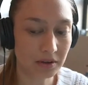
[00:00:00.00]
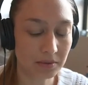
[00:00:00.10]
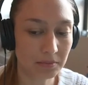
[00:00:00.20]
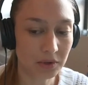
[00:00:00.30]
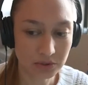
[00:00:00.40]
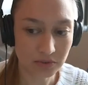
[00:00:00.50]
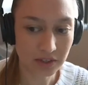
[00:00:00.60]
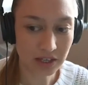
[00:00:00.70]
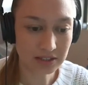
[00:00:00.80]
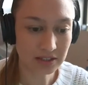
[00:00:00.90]
most of
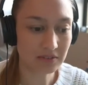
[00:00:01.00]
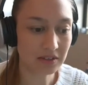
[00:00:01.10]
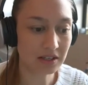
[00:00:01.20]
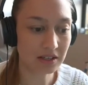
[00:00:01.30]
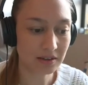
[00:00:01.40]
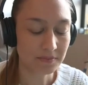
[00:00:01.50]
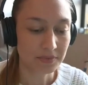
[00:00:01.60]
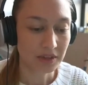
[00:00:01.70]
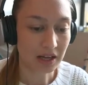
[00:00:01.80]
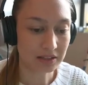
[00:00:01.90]
the activity
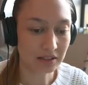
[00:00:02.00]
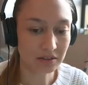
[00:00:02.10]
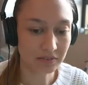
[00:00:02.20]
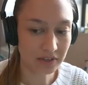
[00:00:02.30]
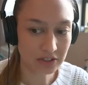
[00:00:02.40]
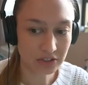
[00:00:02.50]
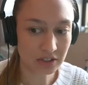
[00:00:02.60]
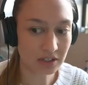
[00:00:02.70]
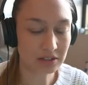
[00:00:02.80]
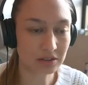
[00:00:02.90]
and
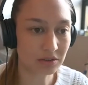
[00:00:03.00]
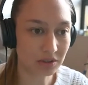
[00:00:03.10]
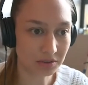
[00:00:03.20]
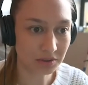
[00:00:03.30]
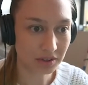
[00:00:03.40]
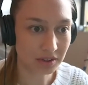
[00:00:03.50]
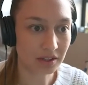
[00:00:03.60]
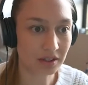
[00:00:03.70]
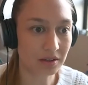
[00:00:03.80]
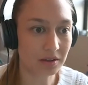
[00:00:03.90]
innovation and growth
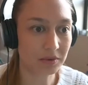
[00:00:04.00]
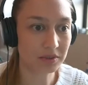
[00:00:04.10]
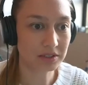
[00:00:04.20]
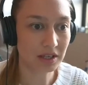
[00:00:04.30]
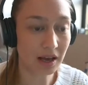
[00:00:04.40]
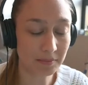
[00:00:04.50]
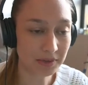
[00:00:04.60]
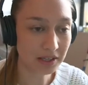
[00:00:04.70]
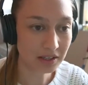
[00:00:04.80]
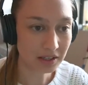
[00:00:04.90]
was
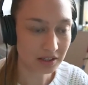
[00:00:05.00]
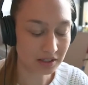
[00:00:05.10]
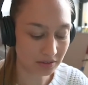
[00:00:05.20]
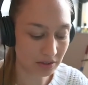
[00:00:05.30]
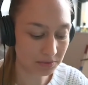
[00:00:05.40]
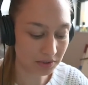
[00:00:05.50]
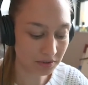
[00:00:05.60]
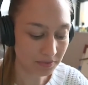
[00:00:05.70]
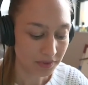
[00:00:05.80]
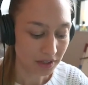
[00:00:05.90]
happening in crypto,